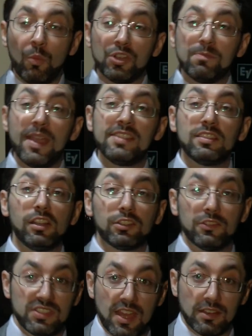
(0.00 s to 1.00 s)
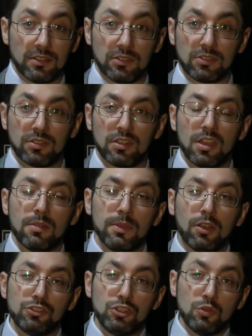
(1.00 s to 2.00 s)
which makes a lot of sense
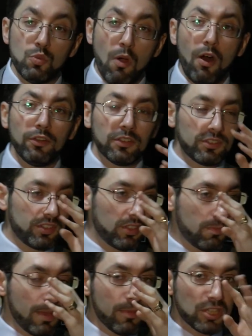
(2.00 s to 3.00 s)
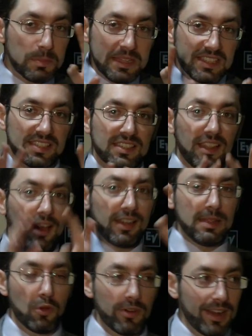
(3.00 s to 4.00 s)
because you want the bimah to be
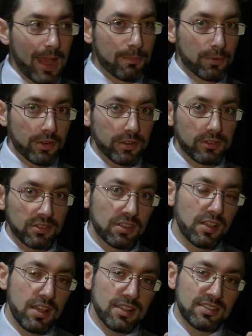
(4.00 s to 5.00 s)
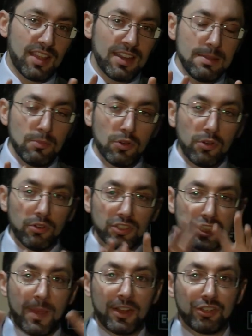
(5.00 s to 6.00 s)
slightly more elaborate, slightly more
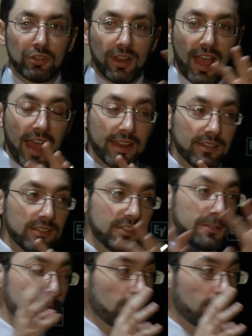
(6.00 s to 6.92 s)
special and